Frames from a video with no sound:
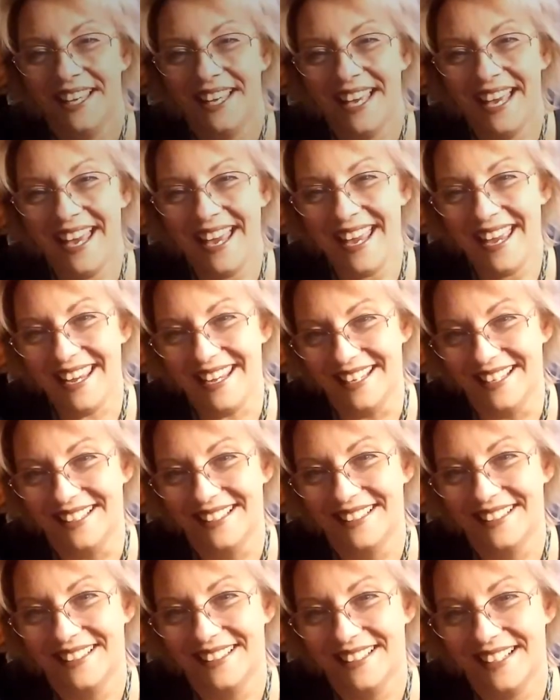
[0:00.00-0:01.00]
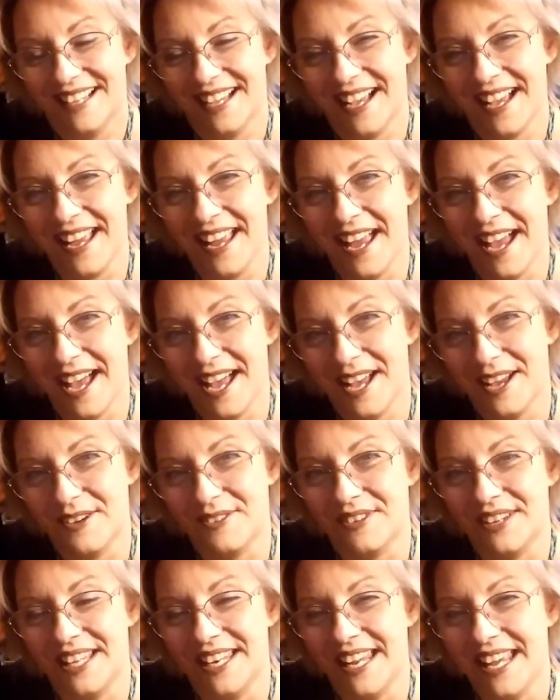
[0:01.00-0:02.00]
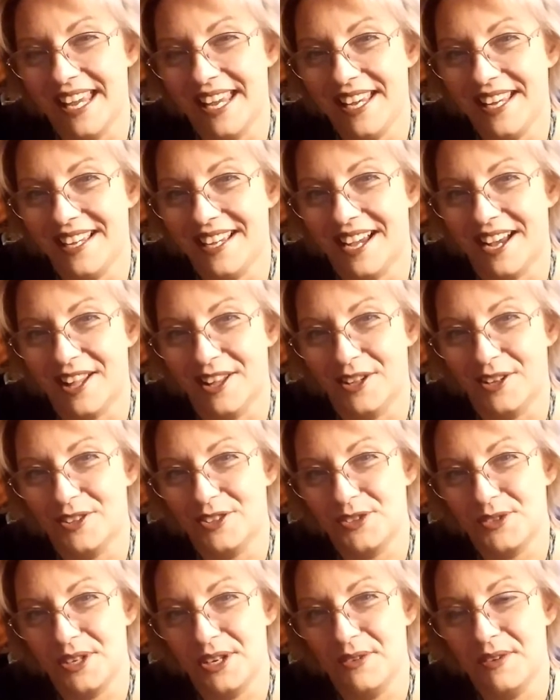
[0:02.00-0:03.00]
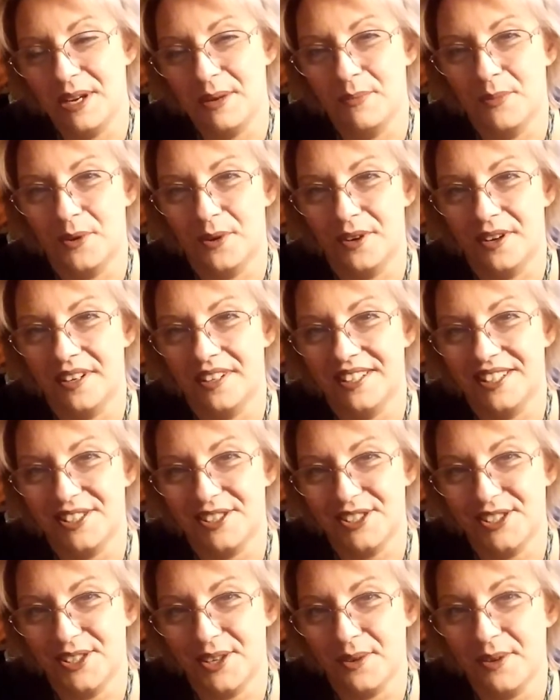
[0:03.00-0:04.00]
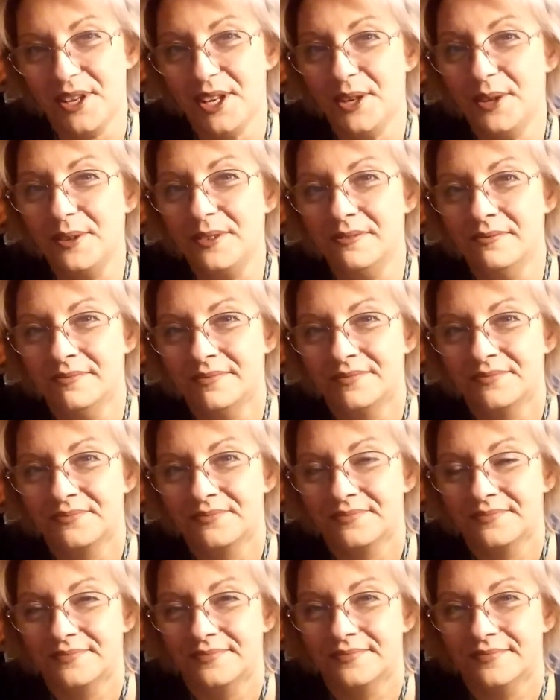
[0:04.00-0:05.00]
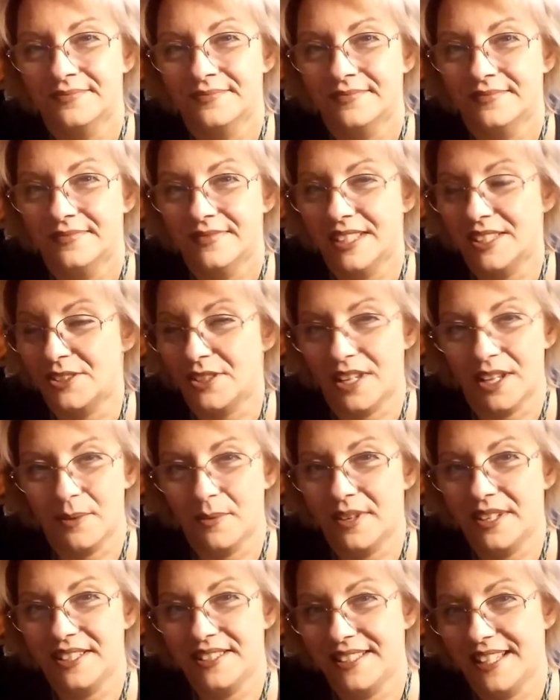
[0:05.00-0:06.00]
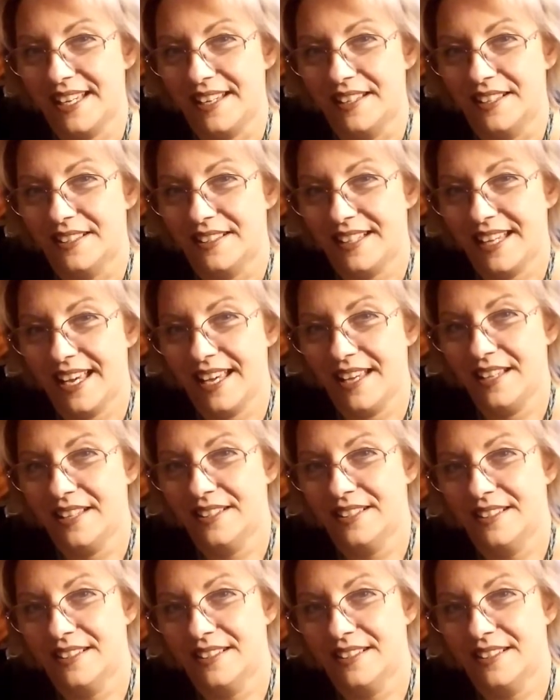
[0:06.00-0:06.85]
Hey, I have an 8-color tree ring pour to show you. That's all I want to say, okay?